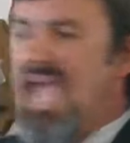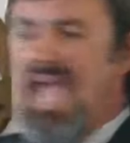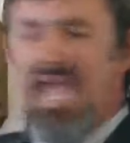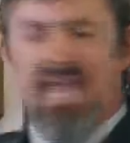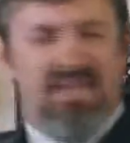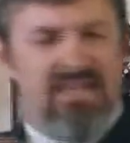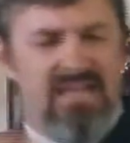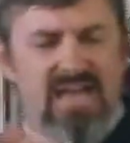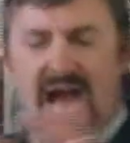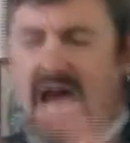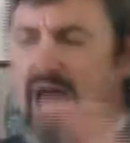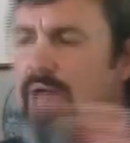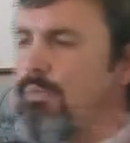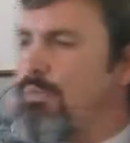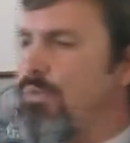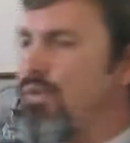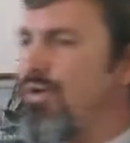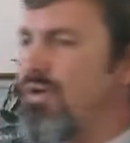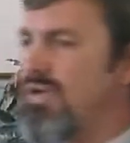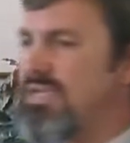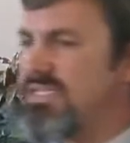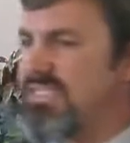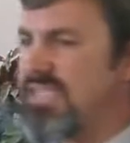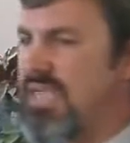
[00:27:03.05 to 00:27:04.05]
and God
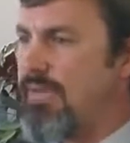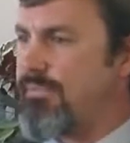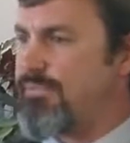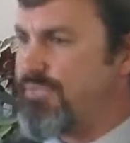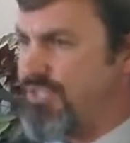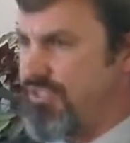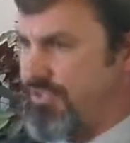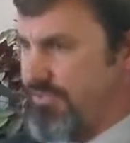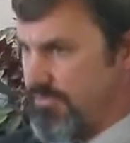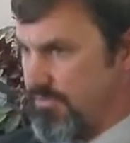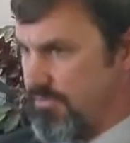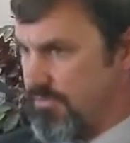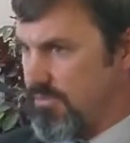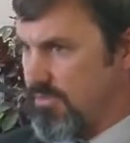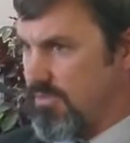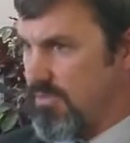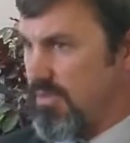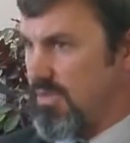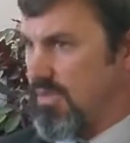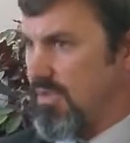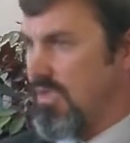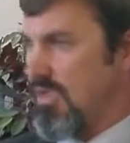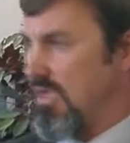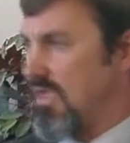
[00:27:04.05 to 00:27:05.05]
will accept you.
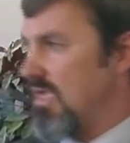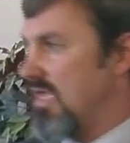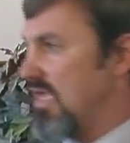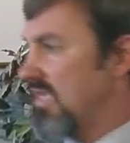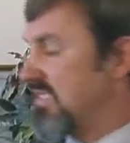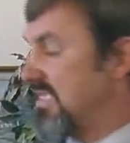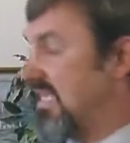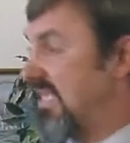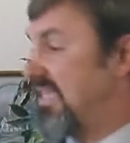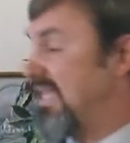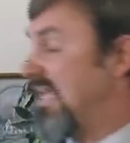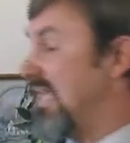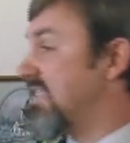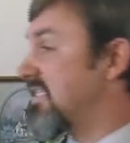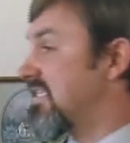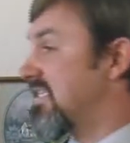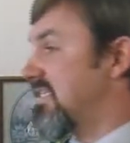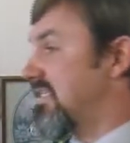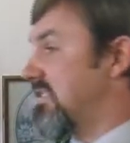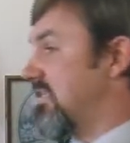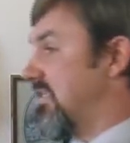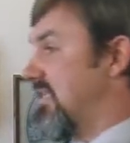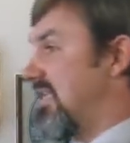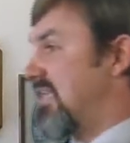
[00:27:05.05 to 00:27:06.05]
Say, so this
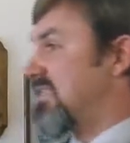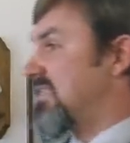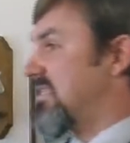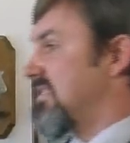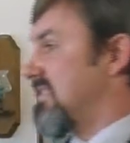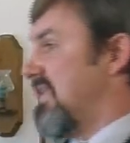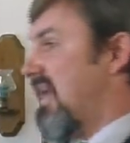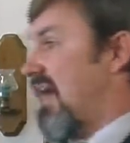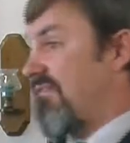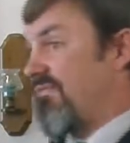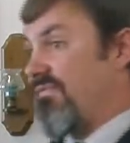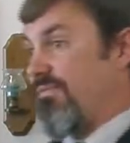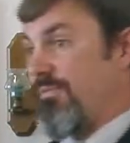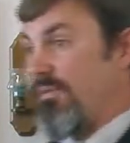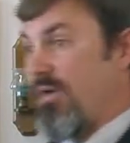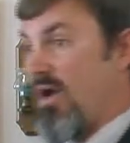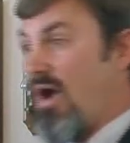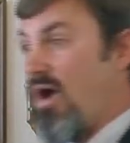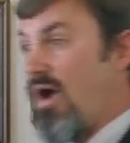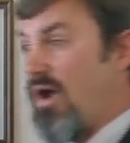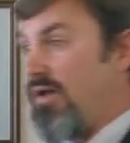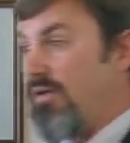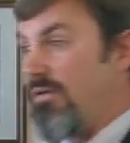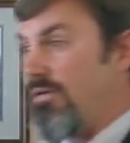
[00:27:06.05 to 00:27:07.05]
is, this is not from
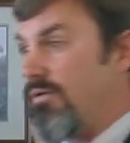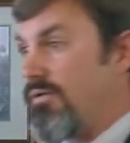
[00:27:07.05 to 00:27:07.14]
God.